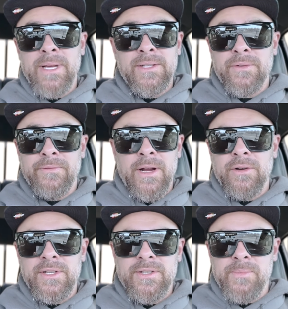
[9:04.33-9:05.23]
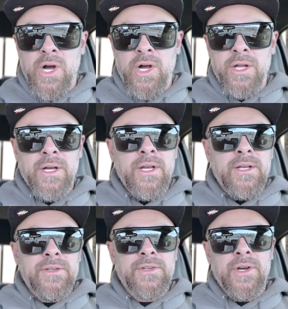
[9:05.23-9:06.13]
bays are very small,
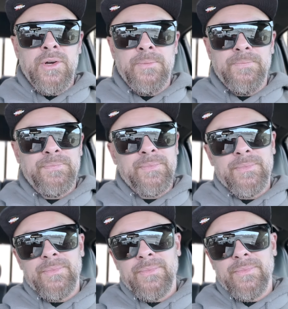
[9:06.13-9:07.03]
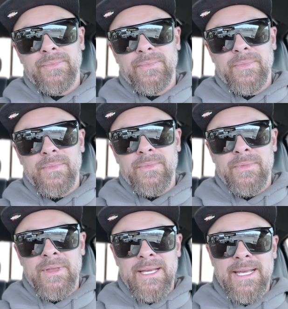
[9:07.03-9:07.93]
so
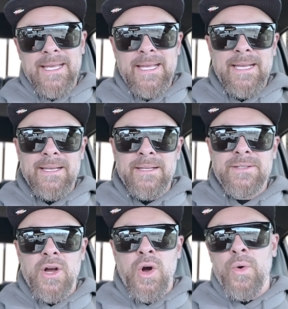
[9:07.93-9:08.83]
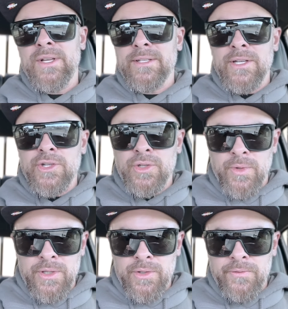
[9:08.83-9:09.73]
the heat is always an issue
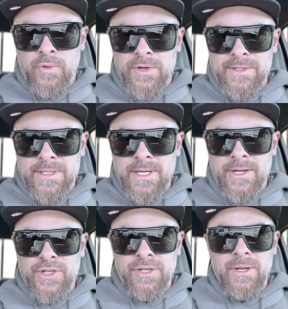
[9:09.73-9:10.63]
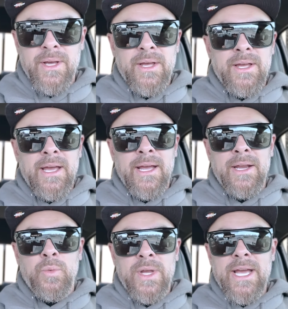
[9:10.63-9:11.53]
when you do forced induction,
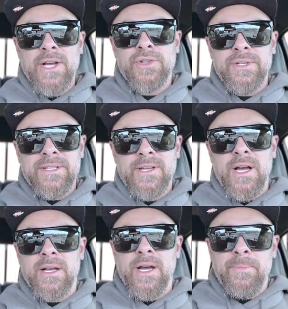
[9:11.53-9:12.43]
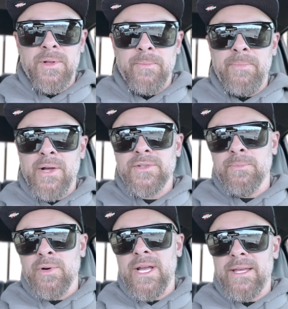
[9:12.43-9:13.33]
and we actually saw a couple of belts
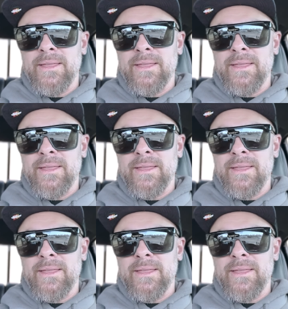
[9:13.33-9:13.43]
break.